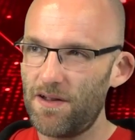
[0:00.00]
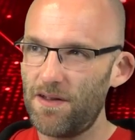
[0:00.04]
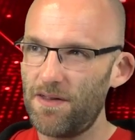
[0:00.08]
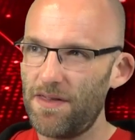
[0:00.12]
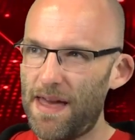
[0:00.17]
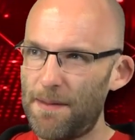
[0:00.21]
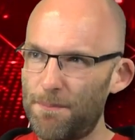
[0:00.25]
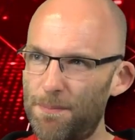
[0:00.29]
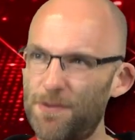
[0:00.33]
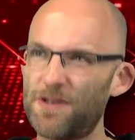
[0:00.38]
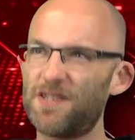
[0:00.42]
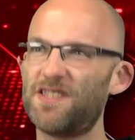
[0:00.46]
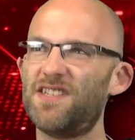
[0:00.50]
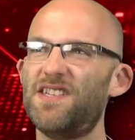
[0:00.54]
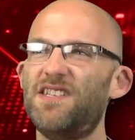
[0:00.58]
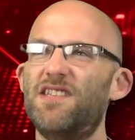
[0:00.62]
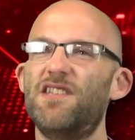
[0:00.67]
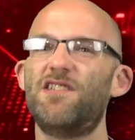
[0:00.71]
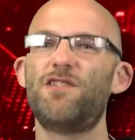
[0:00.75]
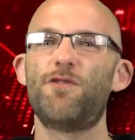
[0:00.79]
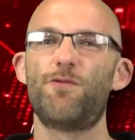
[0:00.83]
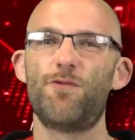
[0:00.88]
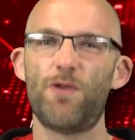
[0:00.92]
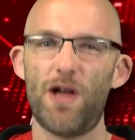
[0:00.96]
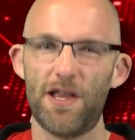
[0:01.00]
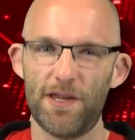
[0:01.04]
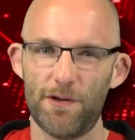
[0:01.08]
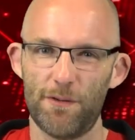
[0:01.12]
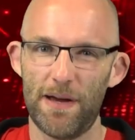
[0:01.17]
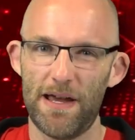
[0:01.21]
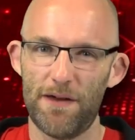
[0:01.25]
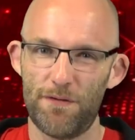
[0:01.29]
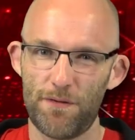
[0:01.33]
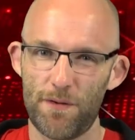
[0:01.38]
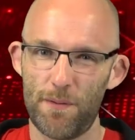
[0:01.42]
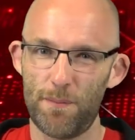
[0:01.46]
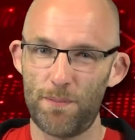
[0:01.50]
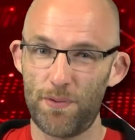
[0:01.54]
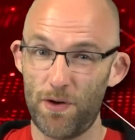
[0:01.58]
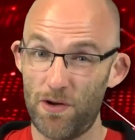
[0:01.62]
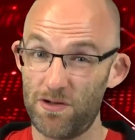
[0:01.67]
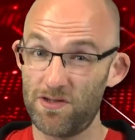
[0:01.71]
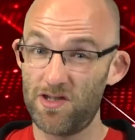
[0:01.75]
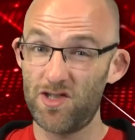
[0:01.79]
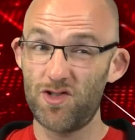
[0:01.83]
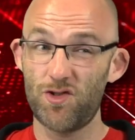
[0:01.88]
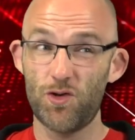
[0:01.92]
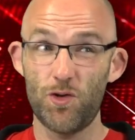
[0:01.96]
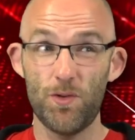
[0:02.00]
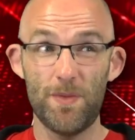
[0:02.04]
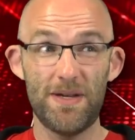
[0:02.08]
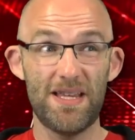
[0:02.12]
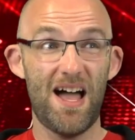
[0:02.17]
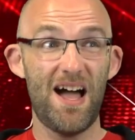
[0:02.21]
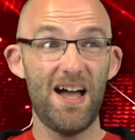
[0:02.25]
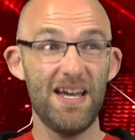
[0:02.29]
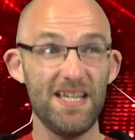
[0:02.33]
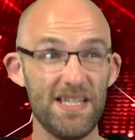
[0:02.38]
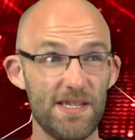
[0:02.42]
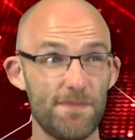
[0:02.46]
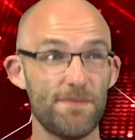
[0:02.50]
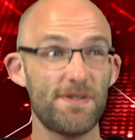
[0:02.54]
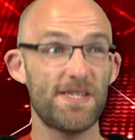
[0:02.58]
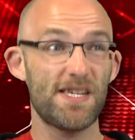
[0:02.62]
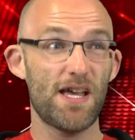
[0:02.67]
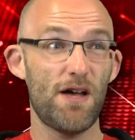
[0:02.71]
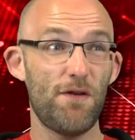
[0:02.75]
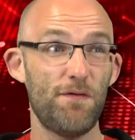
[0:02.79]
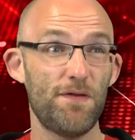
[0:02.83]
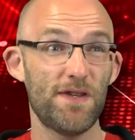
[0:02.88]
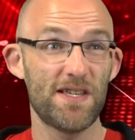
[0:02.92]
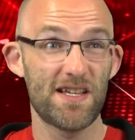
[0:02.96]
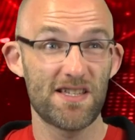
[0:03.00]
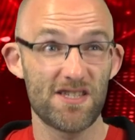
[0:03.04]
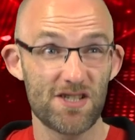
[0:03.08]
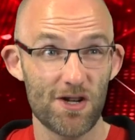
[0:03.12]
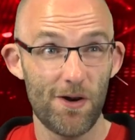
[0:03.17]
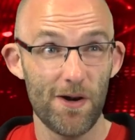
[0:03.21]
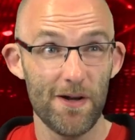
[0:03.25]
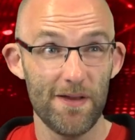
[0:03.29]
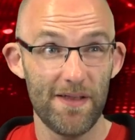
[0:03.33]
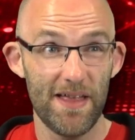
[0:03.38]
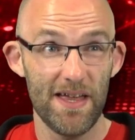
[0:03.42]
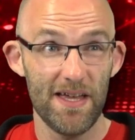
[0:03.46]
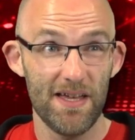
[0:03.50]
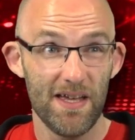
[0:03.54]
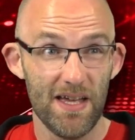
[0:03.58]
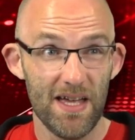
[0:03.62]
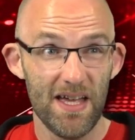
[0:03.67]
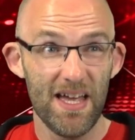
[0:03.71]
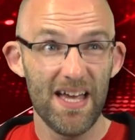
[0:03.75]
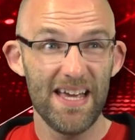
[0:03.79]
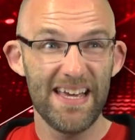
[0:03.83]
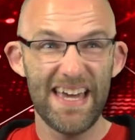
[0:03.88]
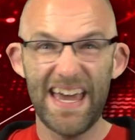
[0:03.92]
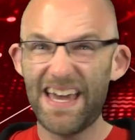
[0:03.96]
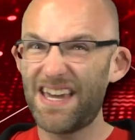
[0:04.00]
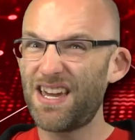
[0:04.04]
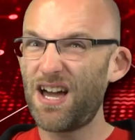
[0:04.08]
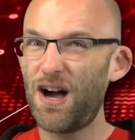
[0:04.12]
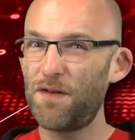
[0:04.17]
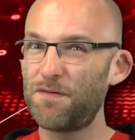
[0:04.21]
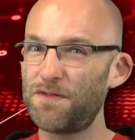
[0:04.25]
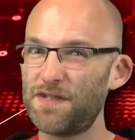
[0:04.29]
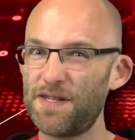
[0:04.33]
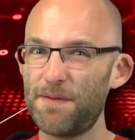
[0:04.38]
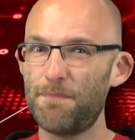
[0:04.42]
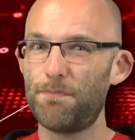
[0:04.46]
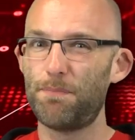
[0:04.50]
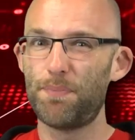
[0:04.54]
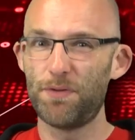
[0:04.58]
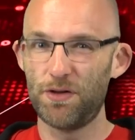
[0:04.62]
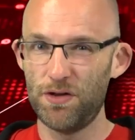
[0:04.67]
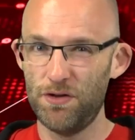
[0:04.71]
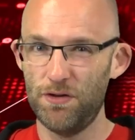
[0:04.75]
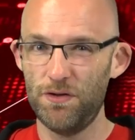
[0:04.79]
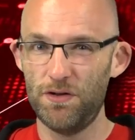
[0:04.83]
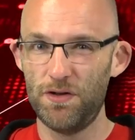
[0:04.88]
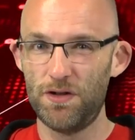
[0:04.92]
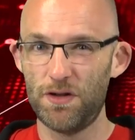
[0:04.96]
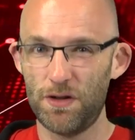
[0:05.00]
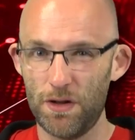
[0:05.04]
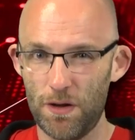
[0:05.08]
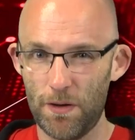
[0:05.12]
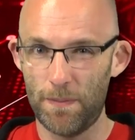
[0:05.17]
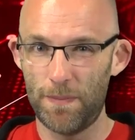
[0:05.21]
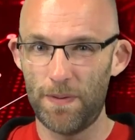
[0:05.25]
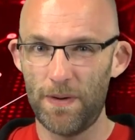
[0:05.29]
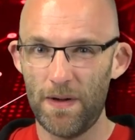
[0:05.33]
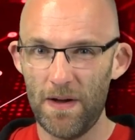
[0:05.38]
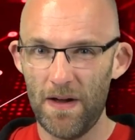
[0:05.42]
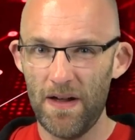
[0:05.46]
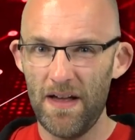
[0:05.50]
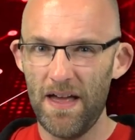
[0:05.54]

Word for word: then proceeded to run away from Braun Strowman, hide himself in a toilet, and get covered in blue gloop.